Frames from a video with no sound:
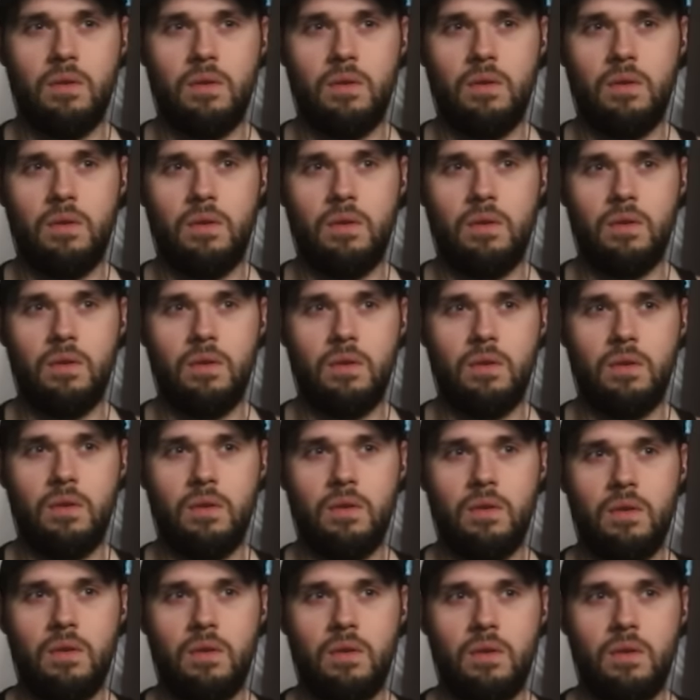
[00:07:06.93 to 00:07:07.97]

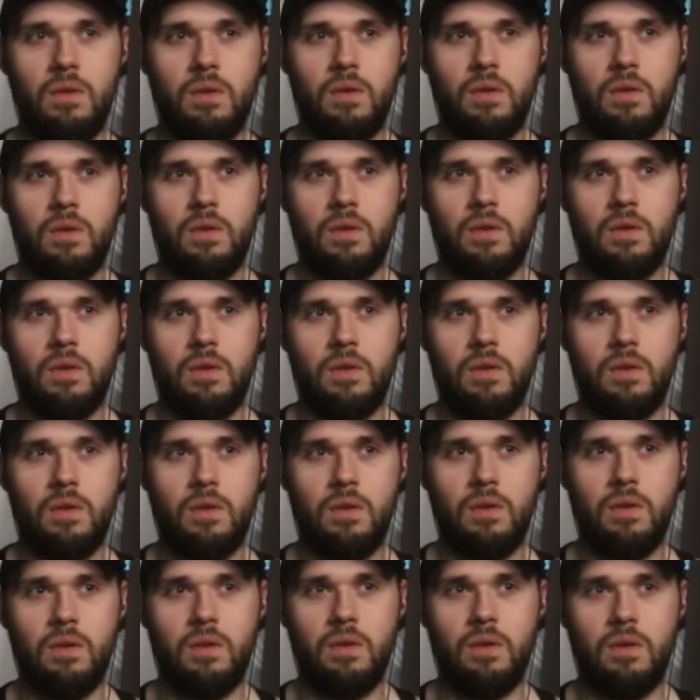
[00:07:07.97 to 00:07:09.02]

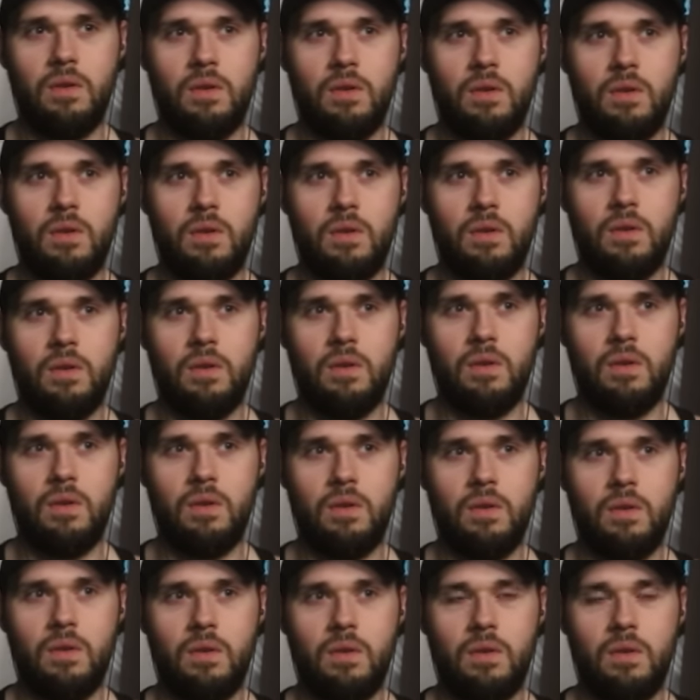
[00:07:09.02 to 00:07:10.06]

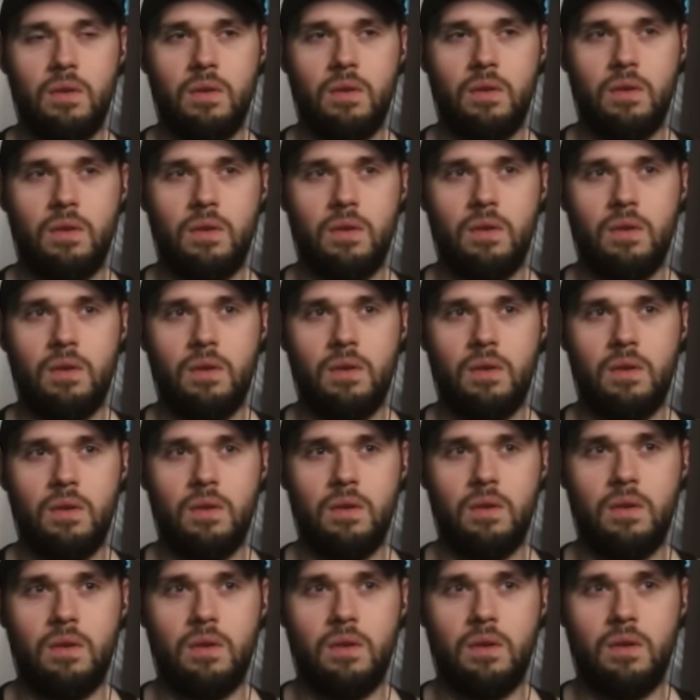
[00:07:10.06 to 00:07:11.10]

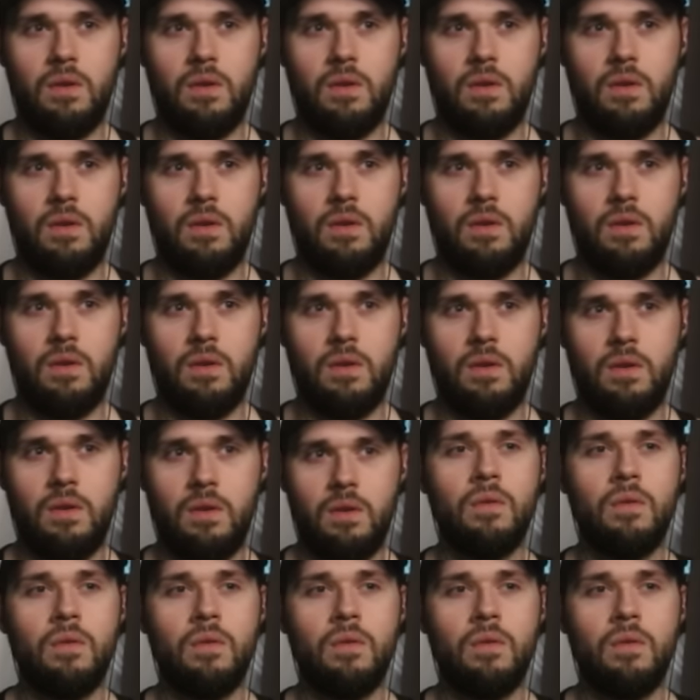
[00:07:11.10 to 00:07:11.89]
This person isn't speaking.